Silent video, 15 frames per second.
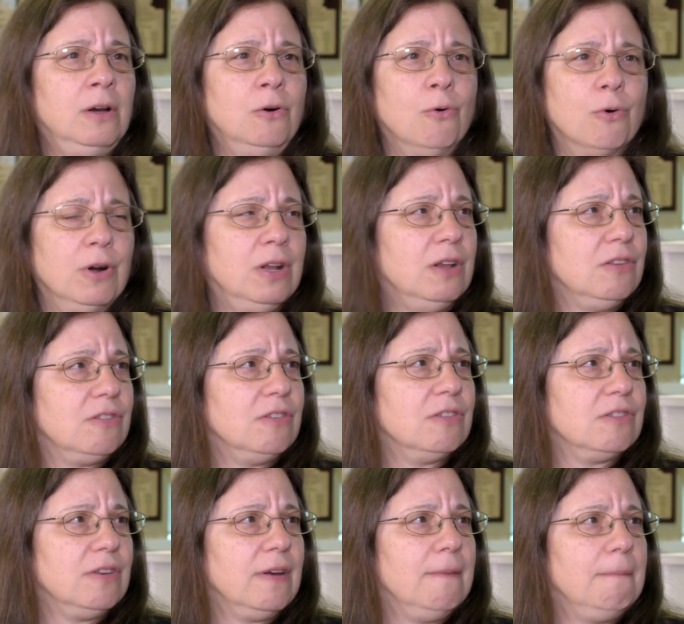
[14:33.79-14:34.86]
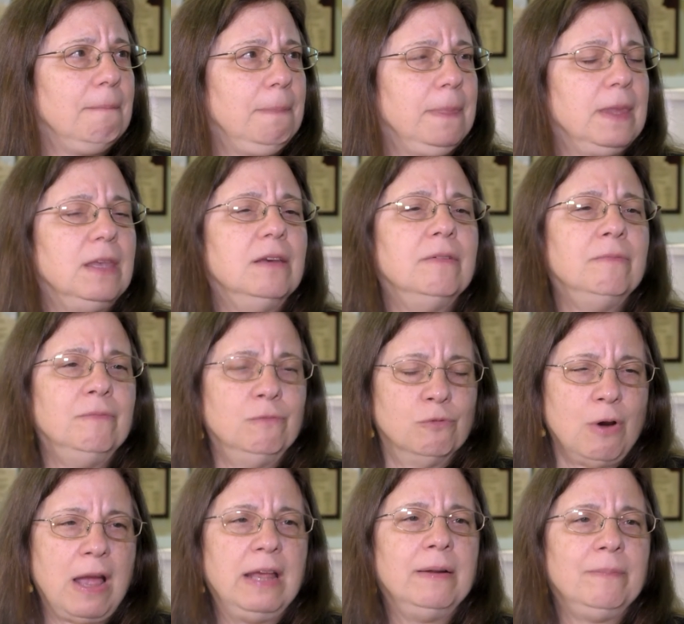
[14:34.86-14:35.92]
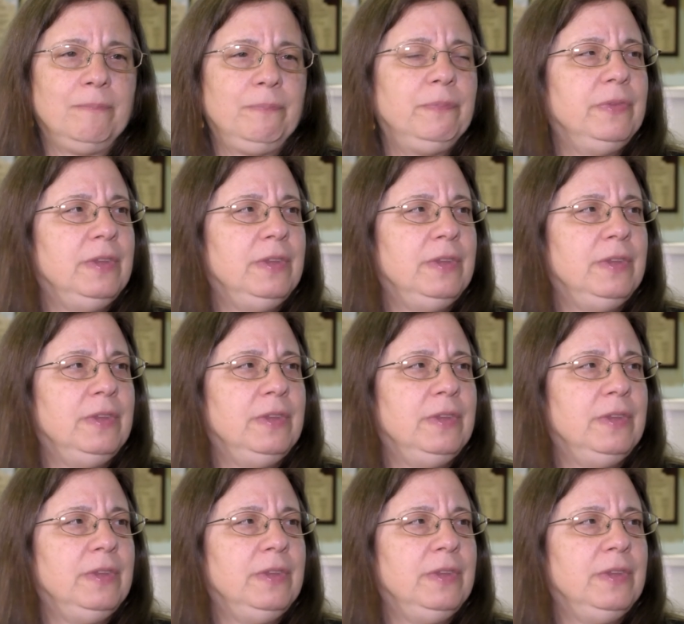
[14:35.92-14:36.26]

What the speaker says: And that was March 2015 that they said that.